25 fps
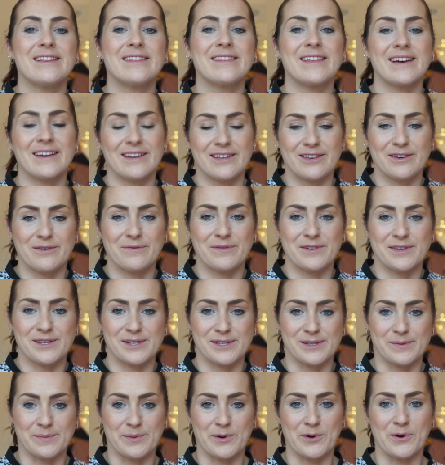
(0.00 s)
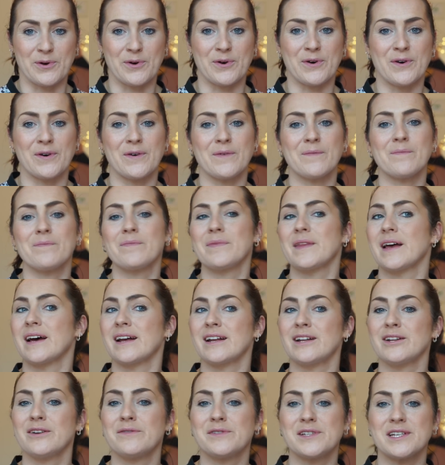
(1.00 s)
Thank you for your support.
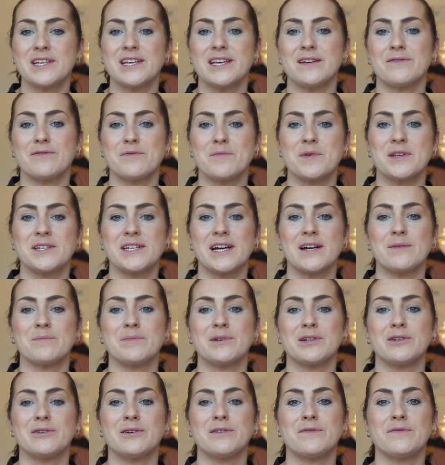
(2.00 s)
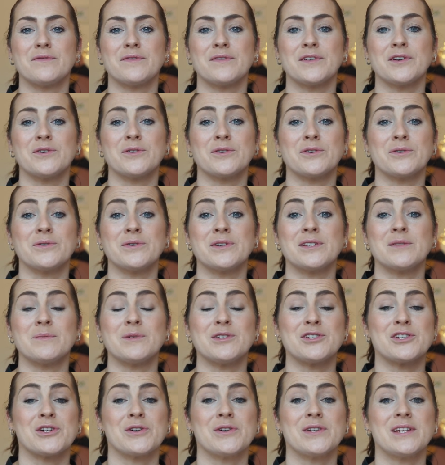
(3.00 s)
I'd love to hear from you down below if you're going to
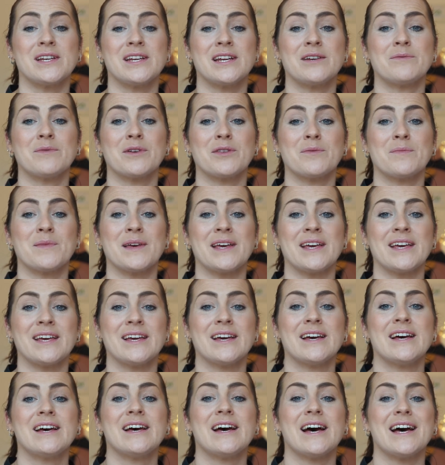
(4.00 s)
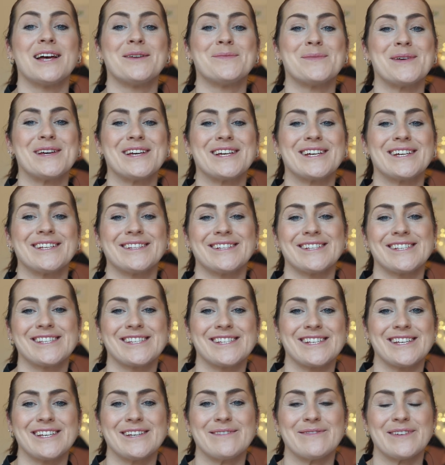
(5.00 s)
be joining in with me and making the
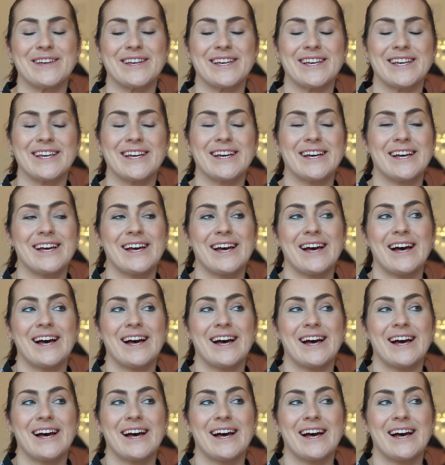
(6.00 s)
Stevie.